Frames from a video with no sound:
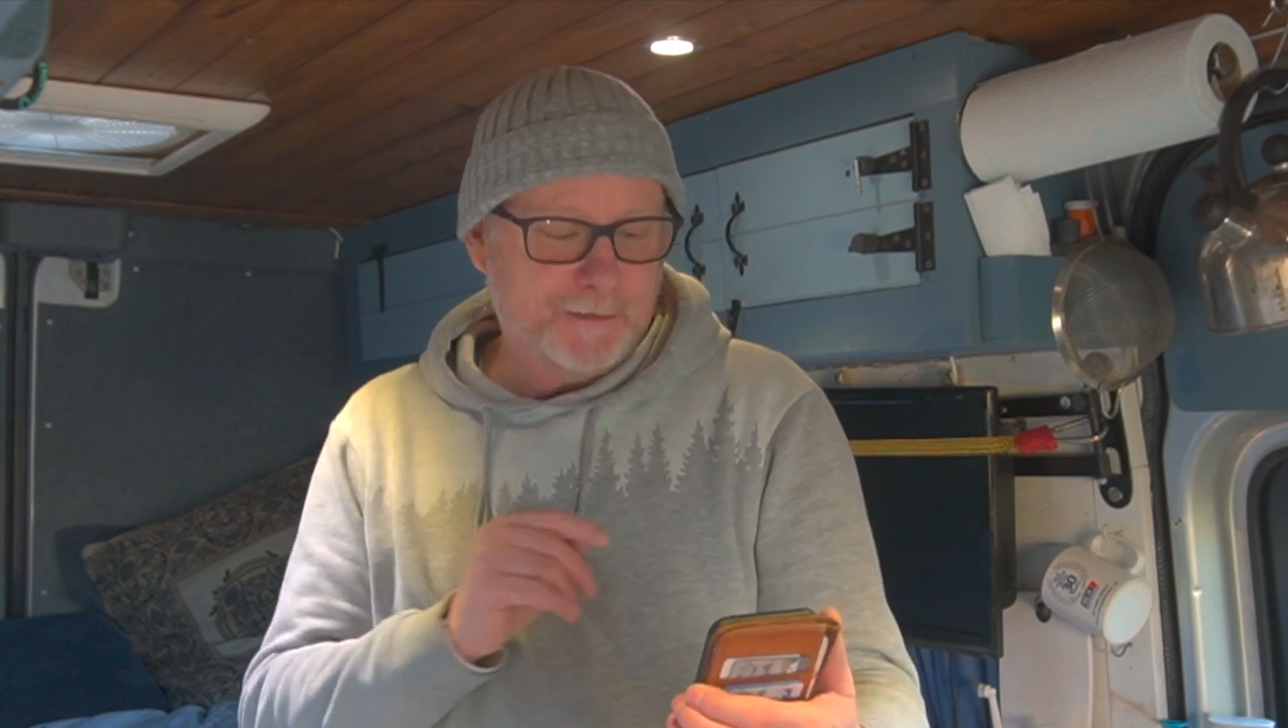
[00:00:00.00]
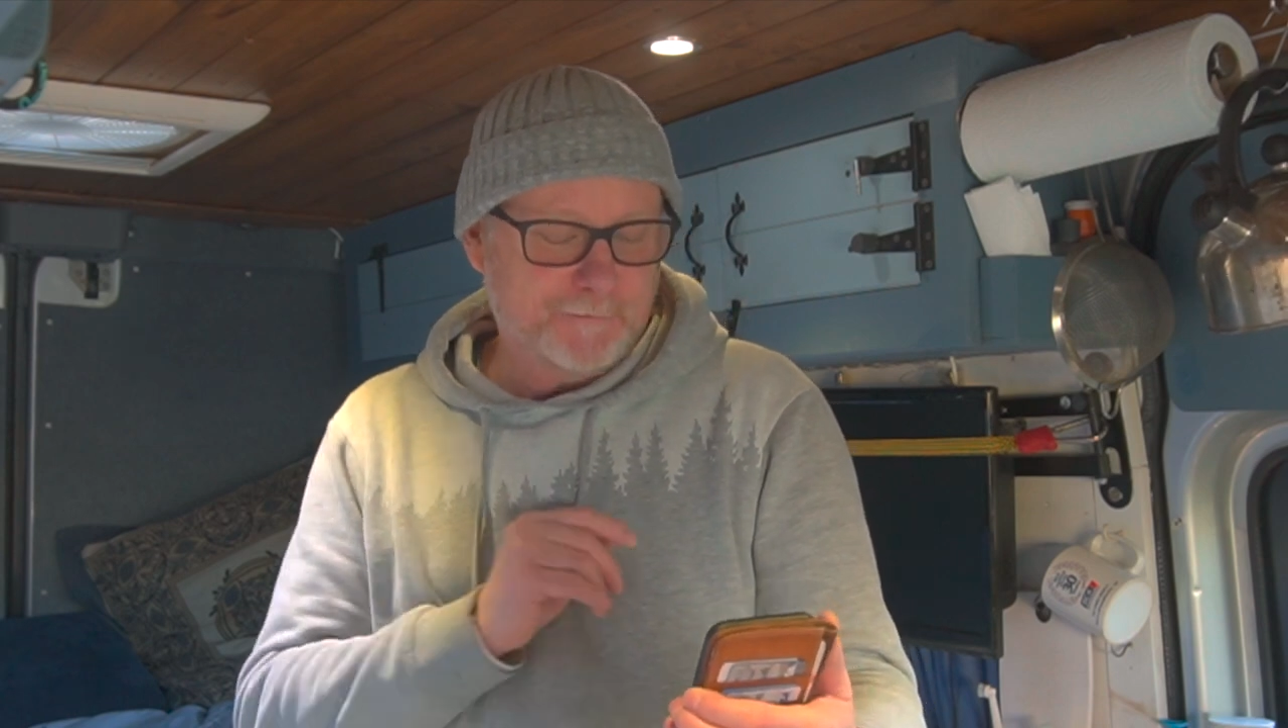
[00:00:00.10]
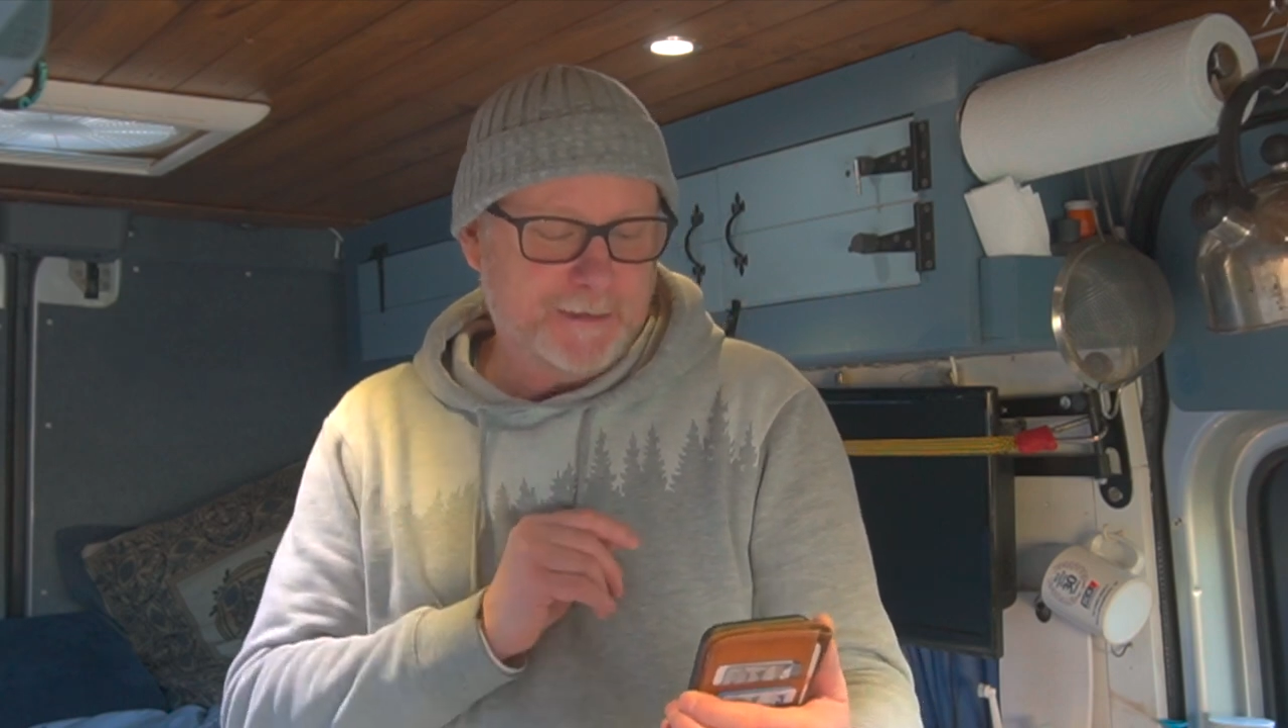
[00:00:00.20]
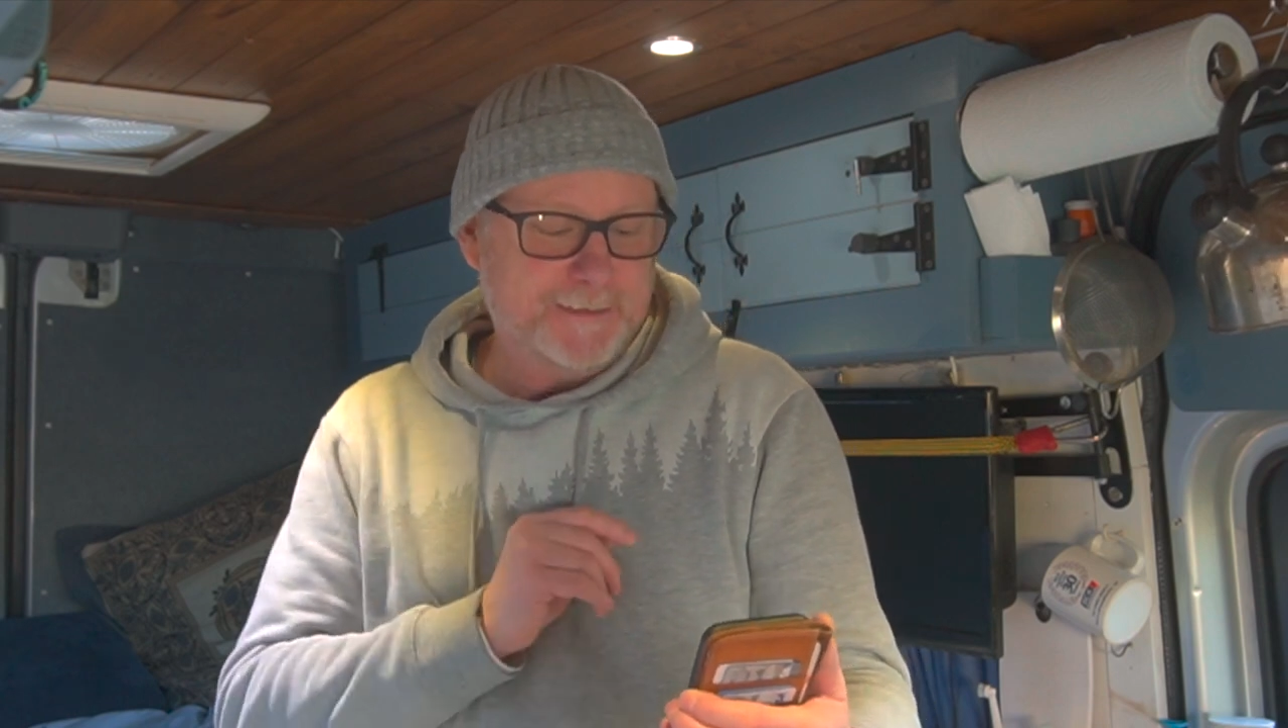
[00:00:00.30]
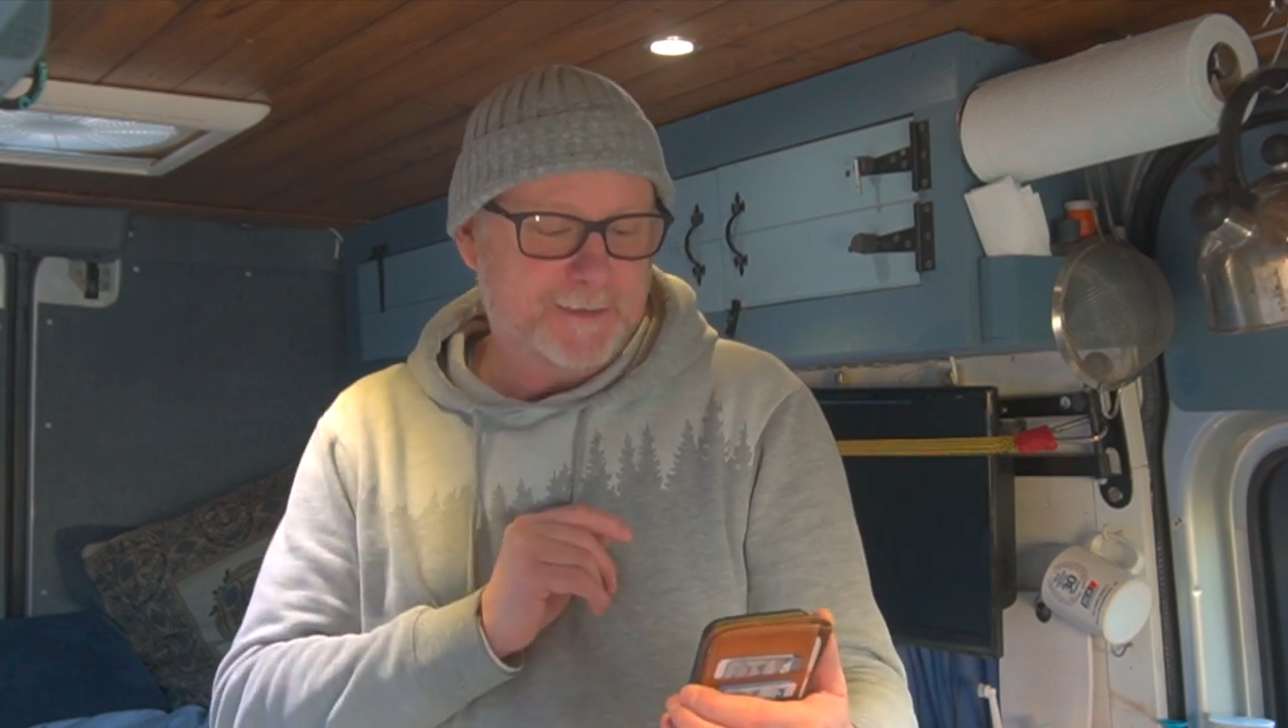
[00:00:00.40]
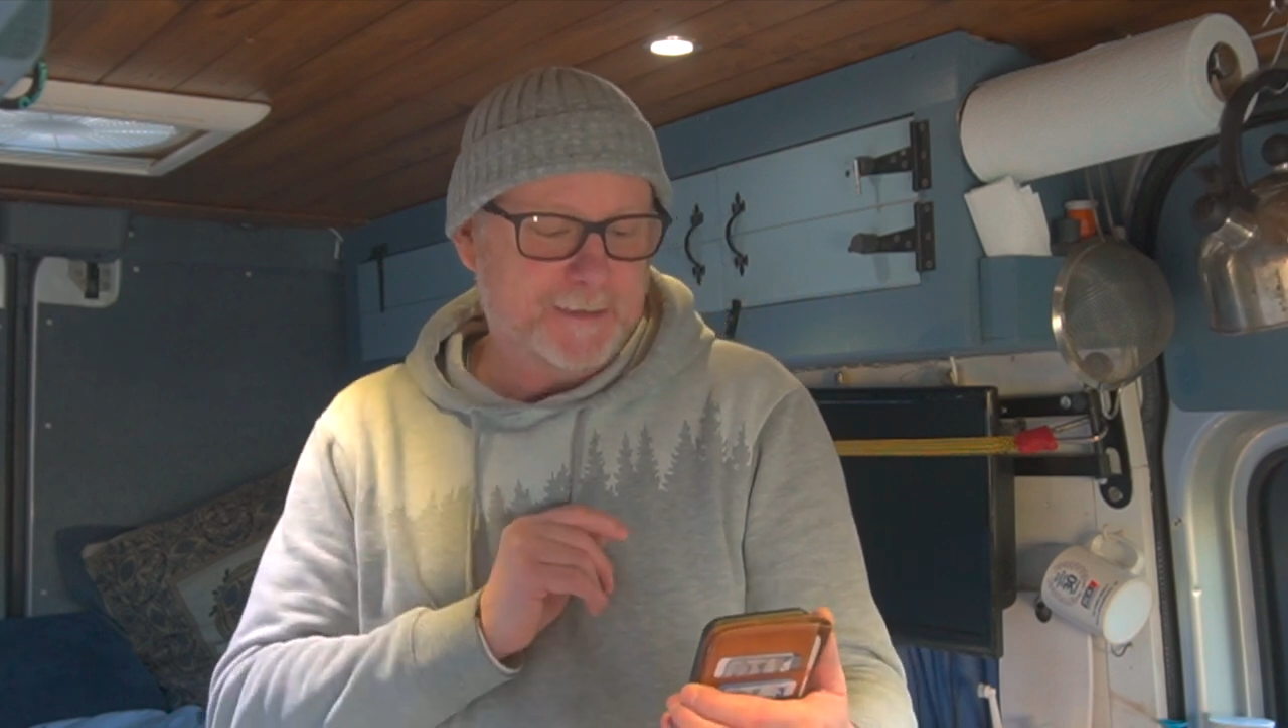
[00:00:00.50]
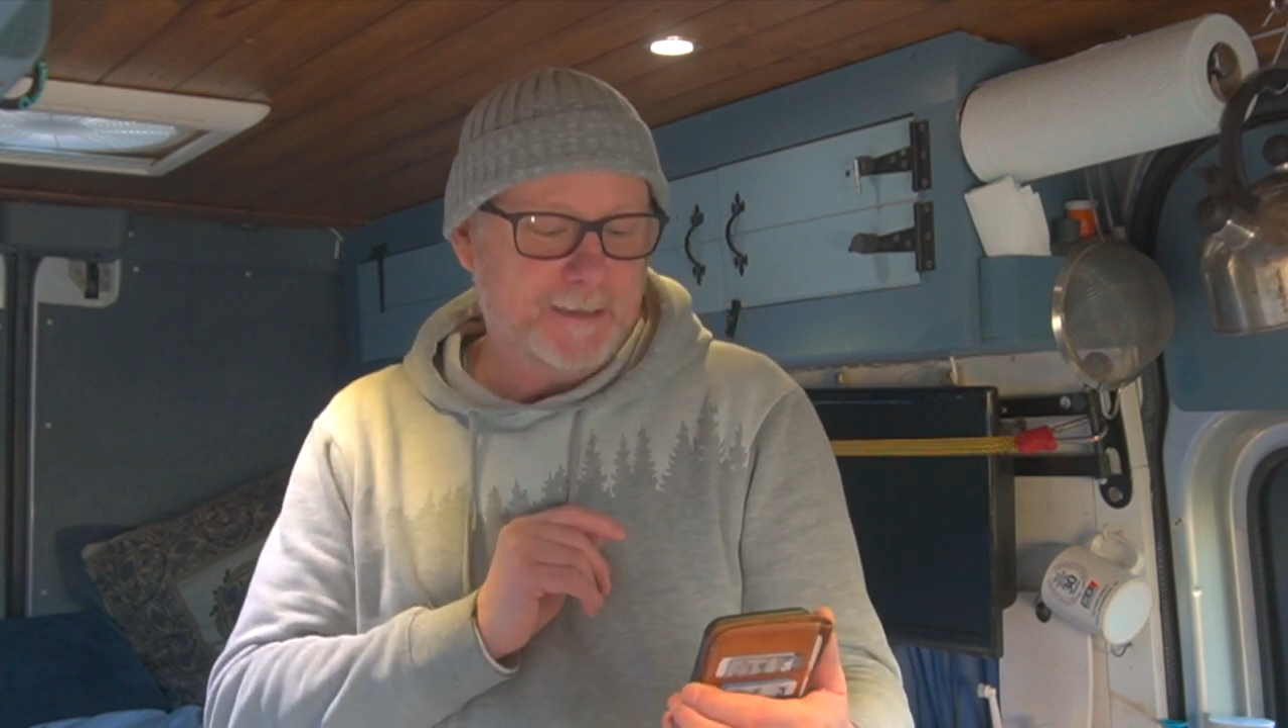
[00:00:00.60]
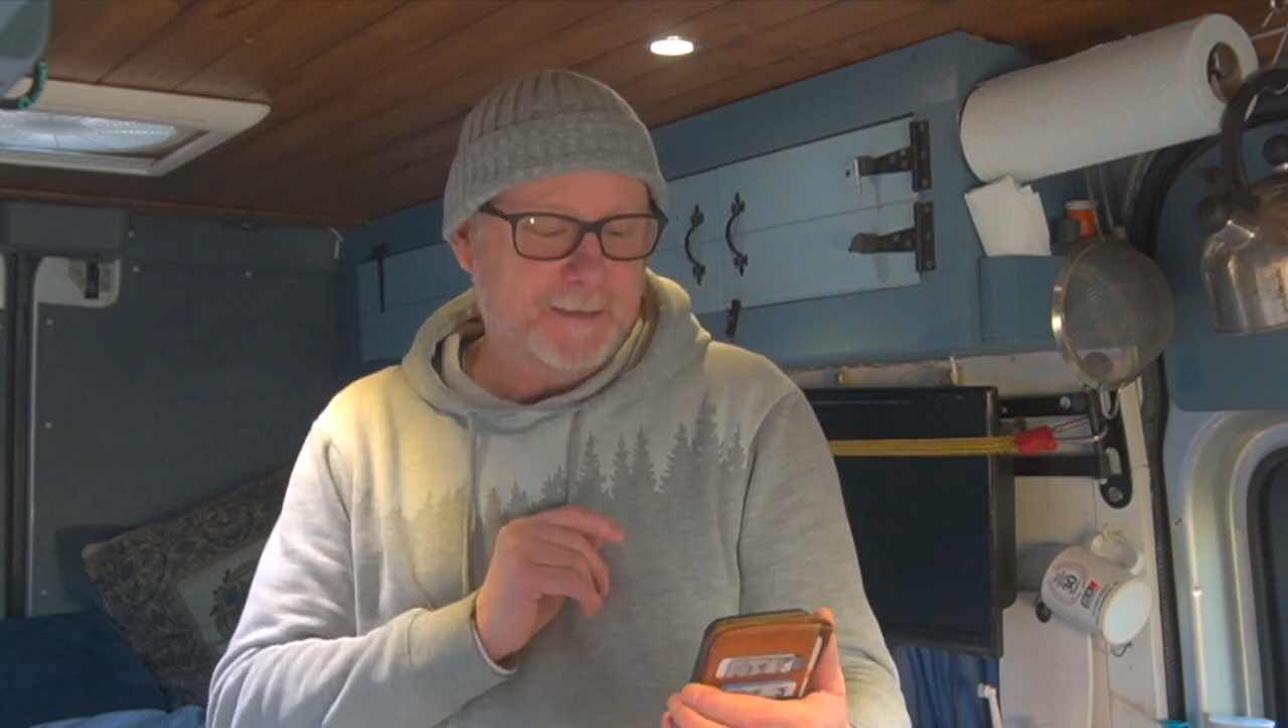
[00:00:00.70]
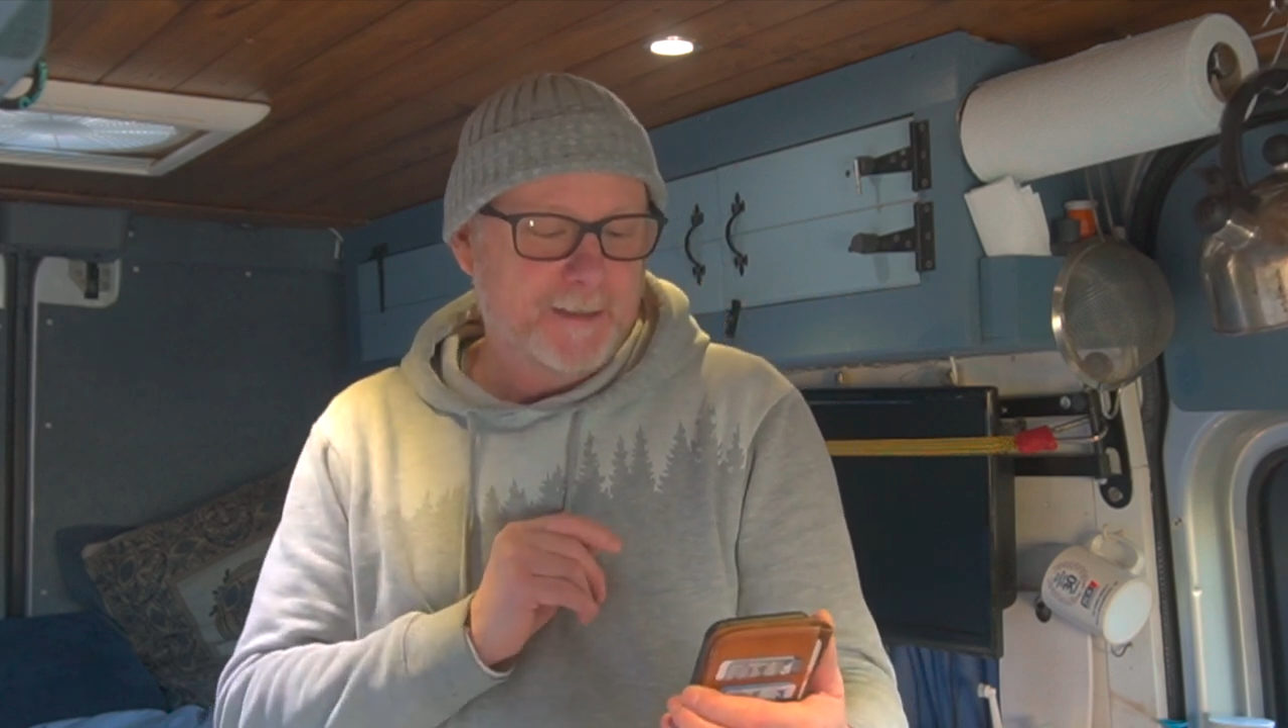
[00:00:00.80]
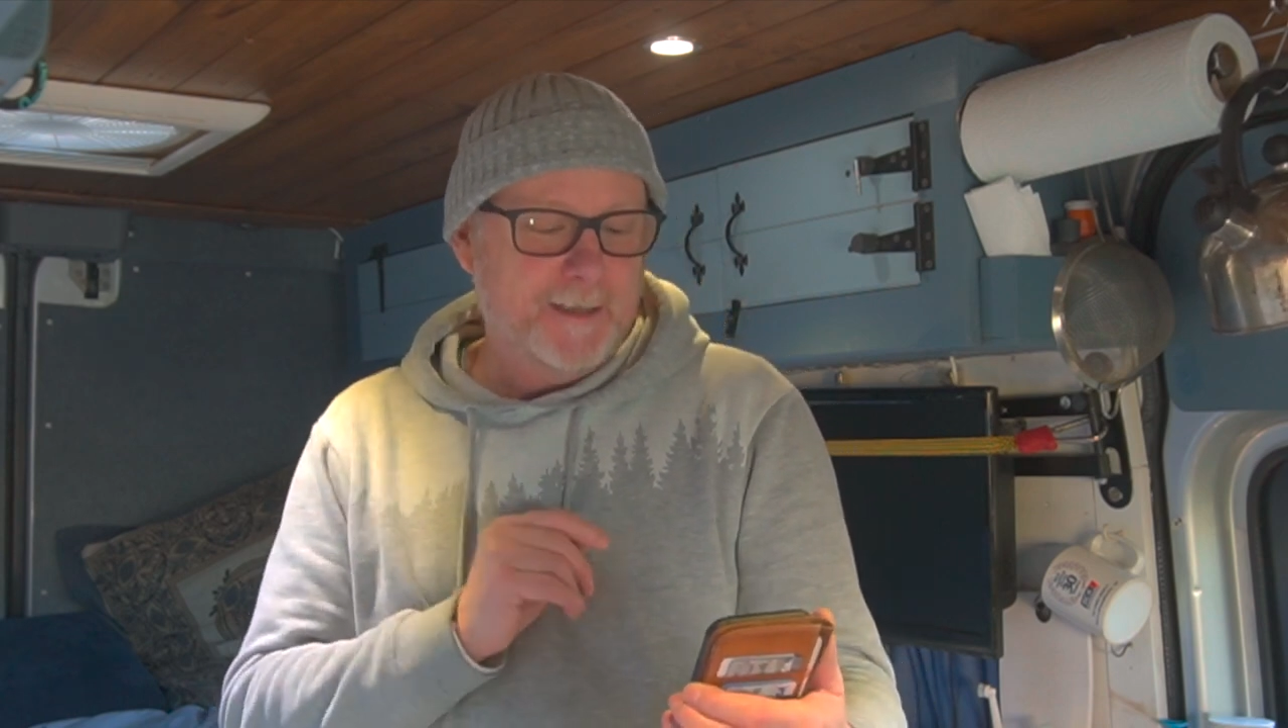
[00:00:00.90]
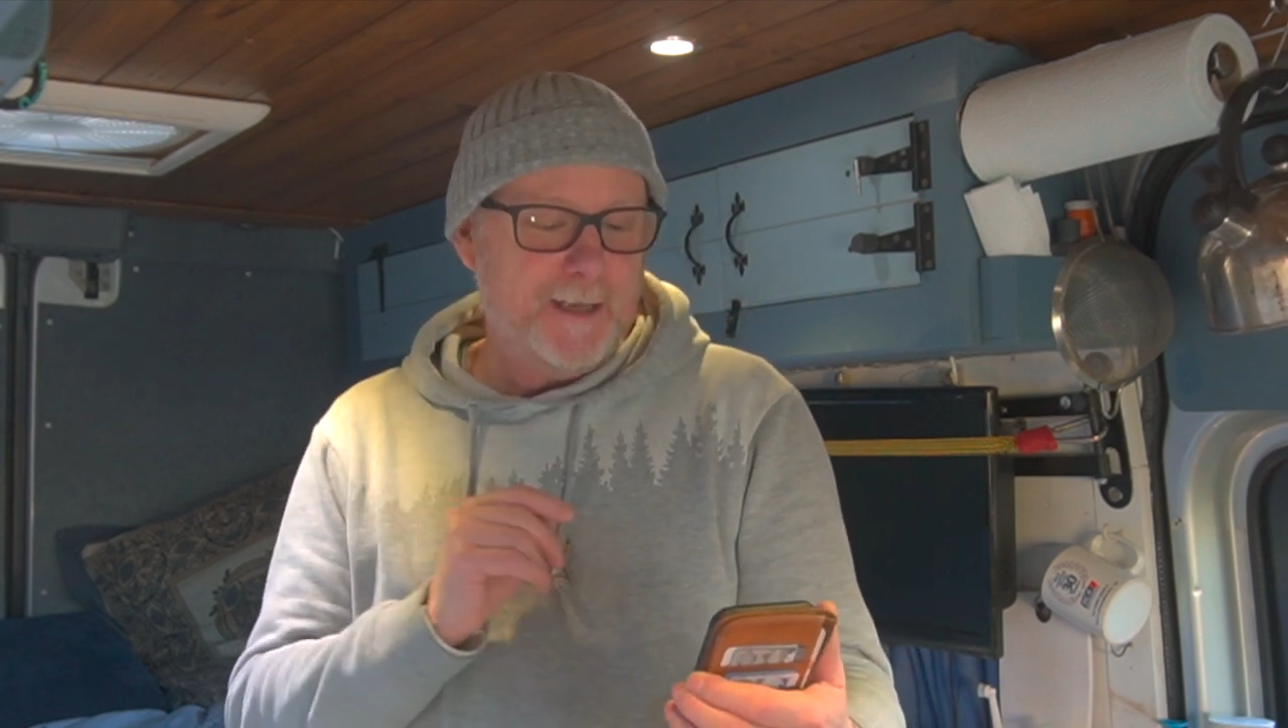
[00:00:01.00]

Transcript: degrees C.